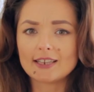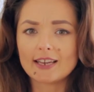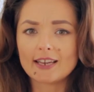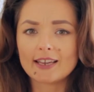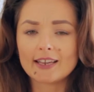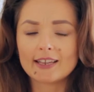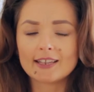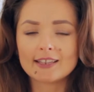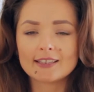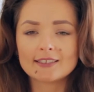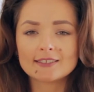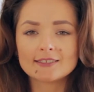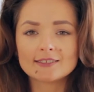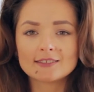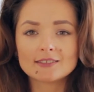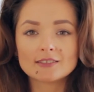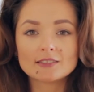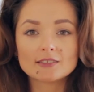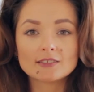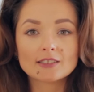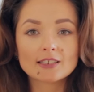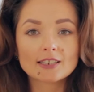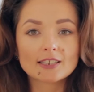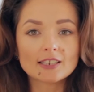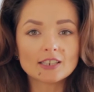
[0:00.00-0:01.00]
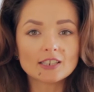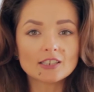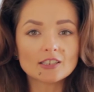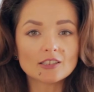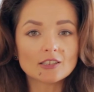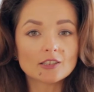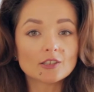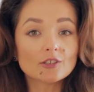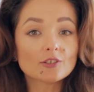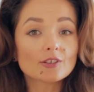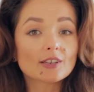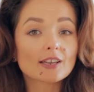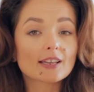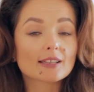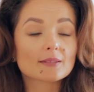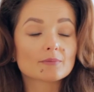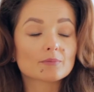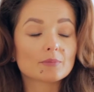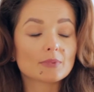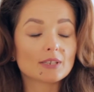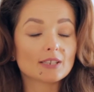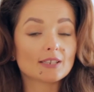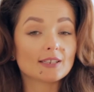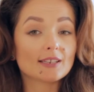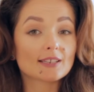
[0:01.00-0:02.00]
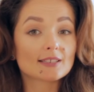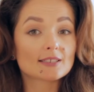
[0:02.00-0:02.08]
And the kid looked at me